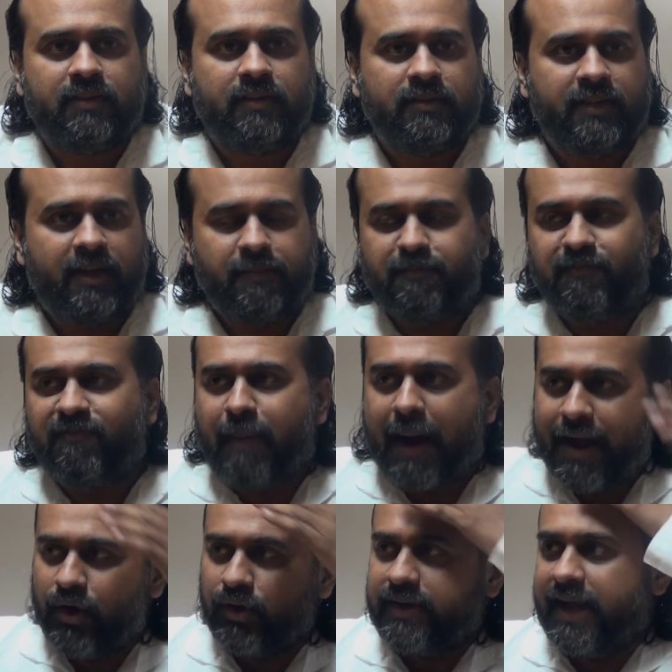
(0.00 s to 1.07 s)
that
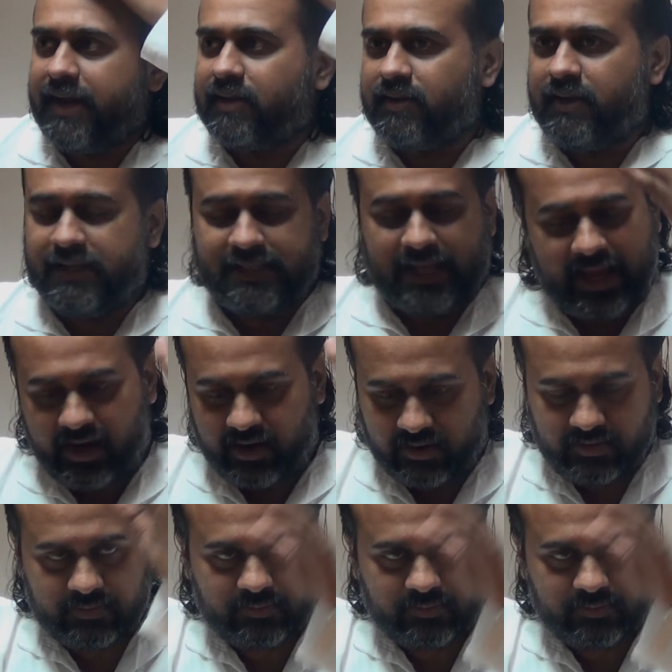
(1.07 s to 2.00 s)
biotech is hell.